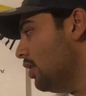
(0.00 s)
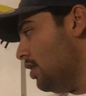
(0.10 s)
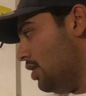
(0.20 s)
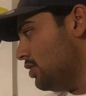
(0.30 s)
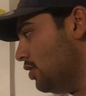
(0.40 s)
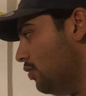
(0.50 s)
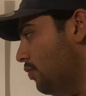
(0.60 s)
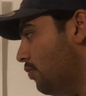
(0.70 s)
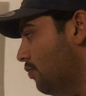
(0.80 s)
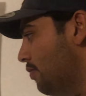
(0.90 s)
Also,
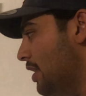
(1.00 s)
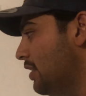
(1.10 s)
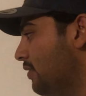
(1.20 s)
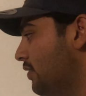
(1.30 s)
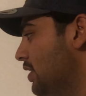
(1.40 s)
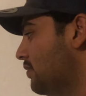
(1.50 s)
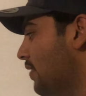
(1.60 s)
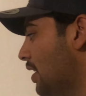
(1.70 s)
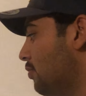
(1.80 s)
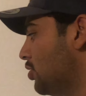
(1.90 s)
many of these
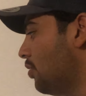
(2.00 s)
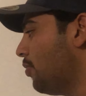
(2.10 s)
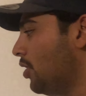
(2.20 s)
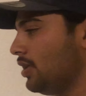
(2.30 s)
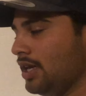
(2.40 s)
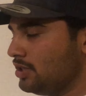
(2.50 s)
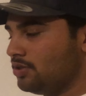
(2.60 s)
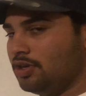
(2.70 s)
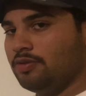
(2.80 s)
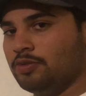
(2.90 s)
fibers are
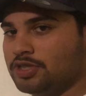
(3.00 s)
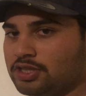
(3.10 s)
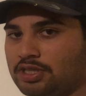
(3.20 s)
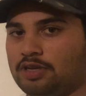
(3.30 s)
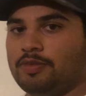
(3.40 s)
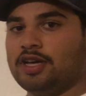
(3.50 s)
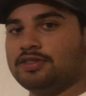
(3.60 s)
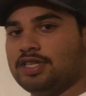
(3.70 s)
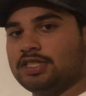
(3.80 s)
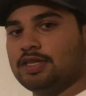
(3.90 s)
polyester, which is in about
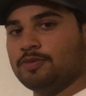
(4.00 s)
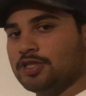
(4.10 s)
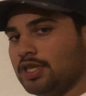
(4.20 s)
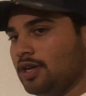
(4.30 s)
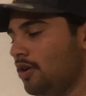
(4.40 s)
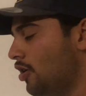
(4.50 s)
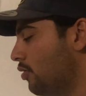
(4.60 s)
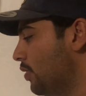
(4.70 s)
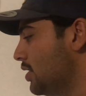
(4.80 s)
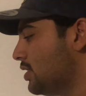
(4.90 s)
60%
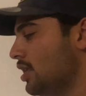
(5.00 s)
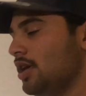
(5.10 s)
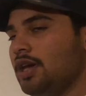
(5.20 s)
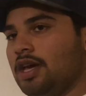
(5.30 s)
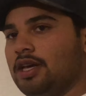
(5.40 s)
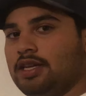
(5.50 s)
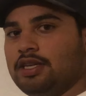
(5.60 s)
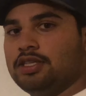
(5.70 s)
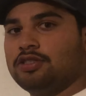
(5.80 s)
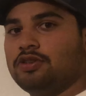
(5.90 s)
garments, and it
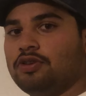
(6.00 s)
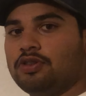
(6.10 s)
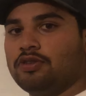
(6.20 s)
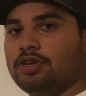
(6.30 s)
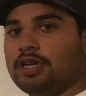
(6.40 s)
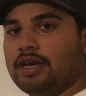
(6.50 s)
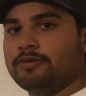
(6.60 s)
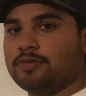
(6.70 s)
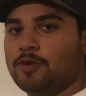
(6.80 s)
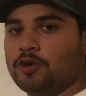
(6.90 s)
is 2 to 3
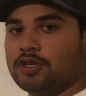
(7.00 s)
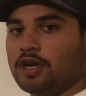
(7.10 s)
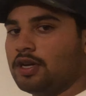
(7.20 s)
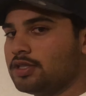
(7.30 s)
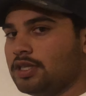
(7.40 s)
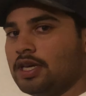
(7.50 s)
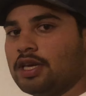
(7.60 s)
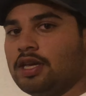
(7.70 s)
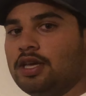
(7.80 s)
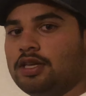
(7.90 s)
times more
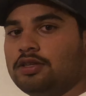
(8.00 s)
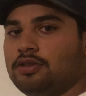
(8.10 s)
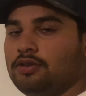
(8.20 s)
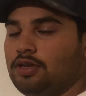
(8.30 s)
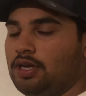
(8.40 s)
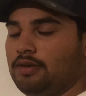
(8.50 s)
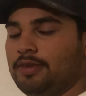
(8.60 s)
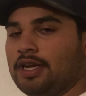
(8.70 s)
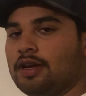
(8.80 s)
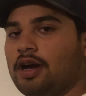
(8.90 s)
toxic
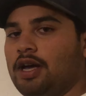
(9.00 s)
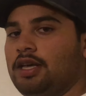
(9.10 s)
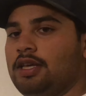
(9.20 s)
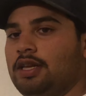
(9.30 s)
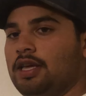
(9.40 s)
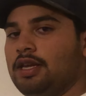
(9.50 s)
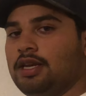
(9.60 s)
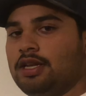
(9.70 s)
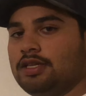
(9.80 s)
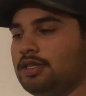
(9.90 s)
than cotton,
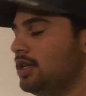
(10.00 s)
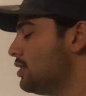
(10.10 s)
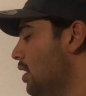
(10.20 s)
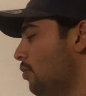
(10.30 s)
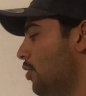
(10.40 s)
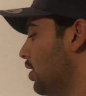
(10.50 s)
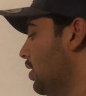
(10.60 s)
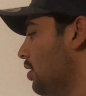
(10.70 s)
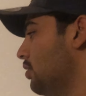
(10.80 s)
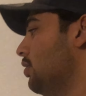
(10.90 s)
and does not break
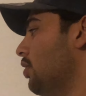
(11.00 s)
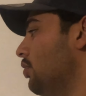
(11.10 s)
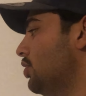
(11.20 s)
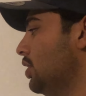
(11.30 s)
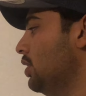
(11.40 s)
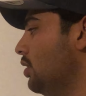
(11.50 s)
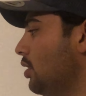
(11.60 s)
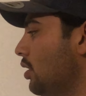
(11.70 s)
down in the ocean.